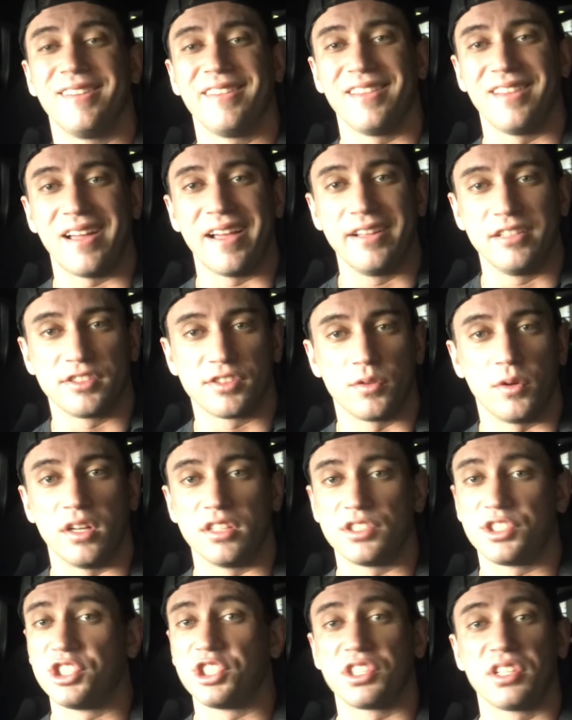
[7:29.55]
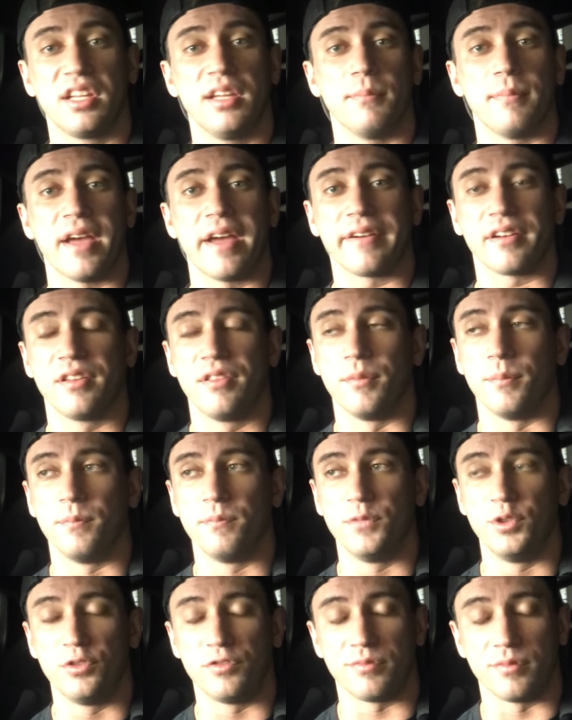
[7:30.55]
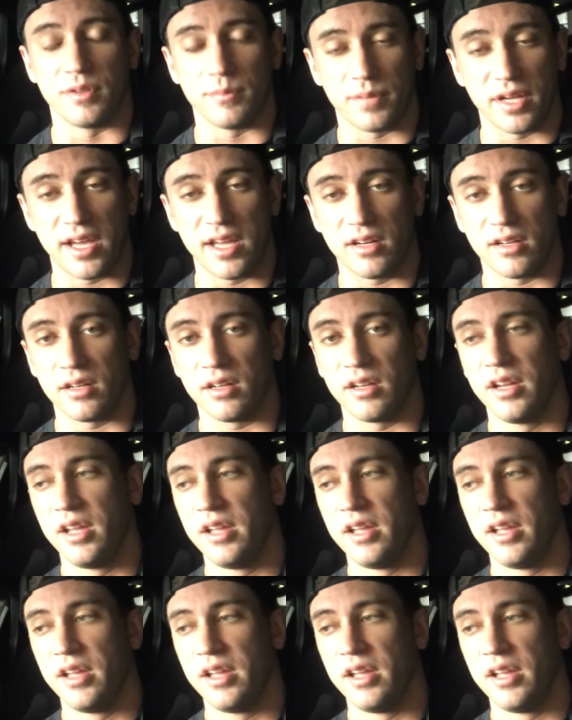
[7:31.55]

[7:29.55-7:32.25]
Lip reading: light squats just to get back to the movement pattern.